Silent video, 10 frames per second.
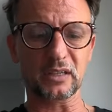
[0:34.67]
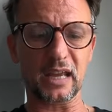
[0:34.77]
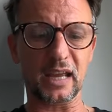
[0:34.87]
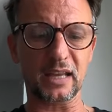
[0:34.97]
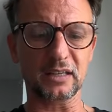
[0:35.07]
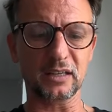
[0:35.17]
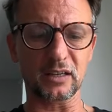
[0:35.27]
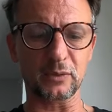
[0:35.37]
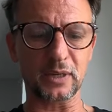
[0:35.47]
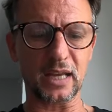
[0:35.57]
And
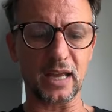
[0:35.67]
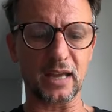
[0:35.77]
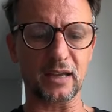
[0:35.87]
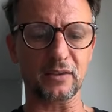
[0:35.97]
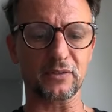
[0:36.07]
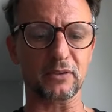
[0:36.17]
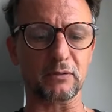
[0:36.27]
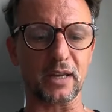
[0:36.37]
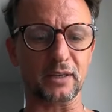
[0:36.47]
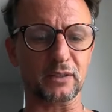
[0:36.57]
here we have the
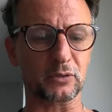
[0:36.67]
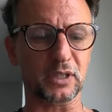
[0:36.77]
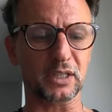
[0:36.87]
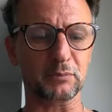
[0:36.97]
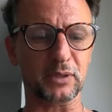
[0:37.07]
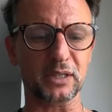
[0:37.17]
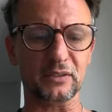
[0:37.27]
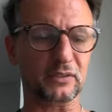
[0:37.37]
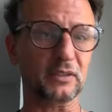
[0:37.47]
red and green piece.